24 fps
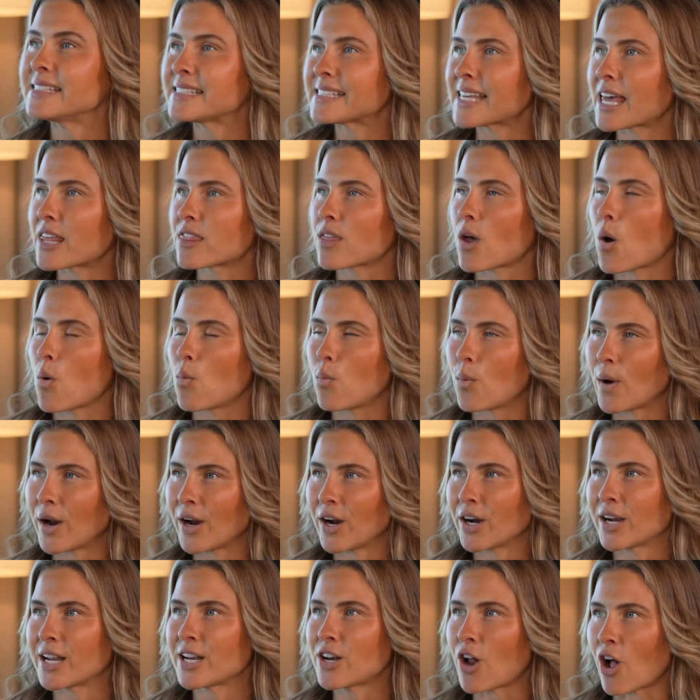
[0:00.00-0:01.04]
And Seth,
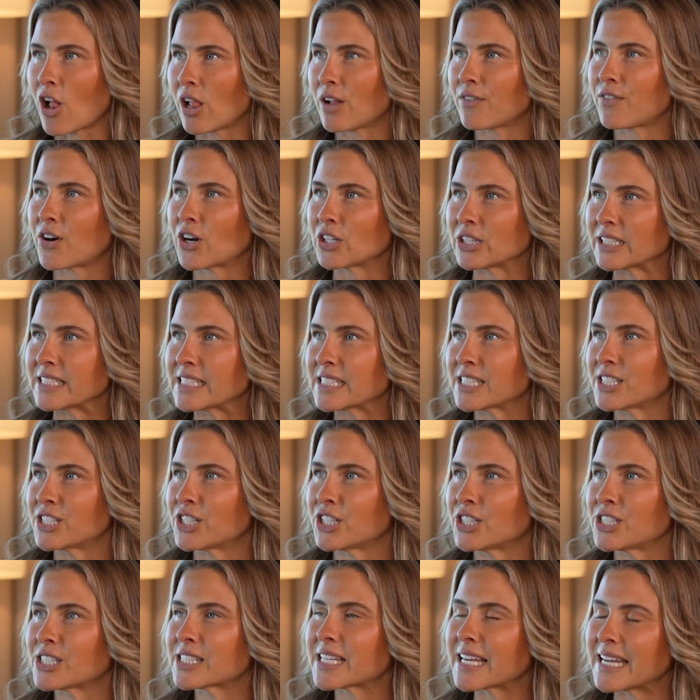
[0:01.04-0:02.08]
where can all of our
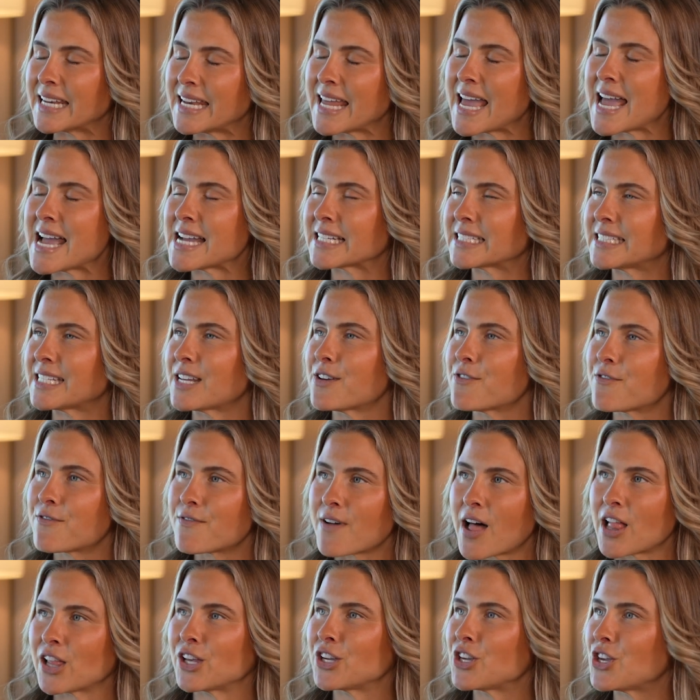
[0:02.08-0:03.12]
listeners connect,
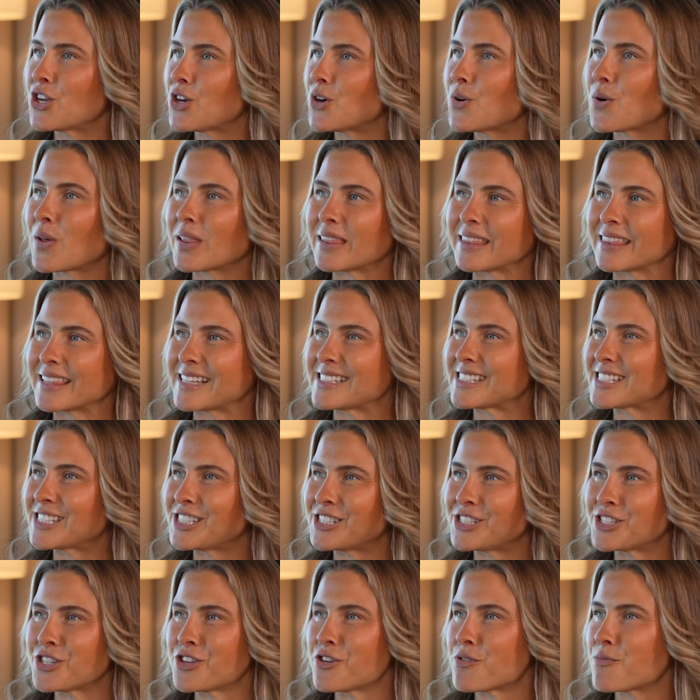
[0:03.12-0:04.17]
follow you,
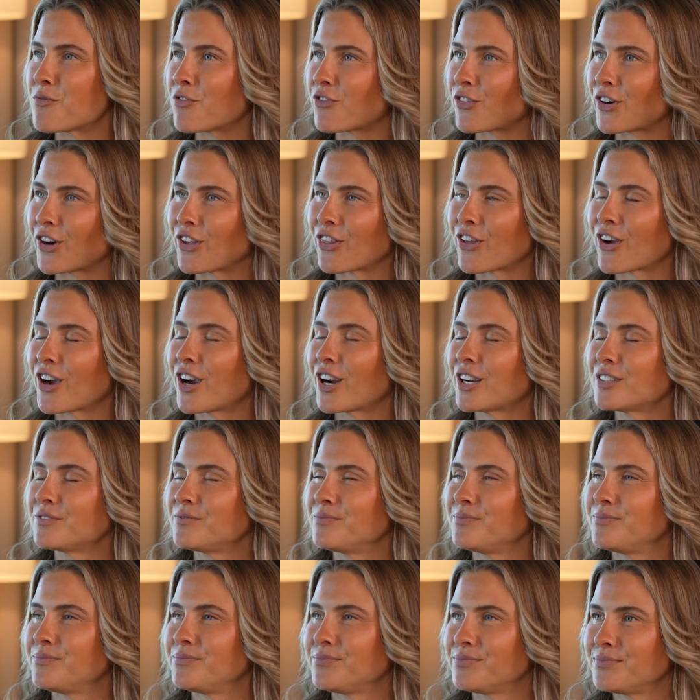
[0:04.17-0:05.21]
listen to you
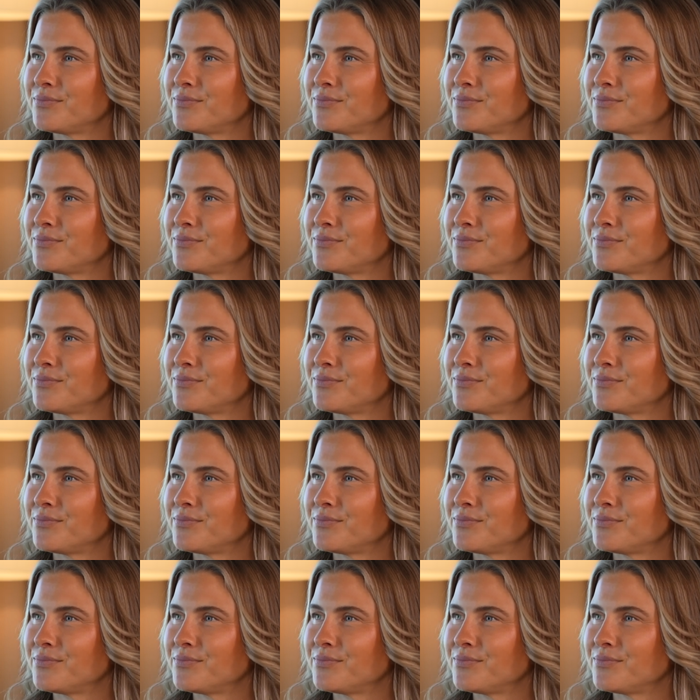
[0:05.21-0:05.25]
further?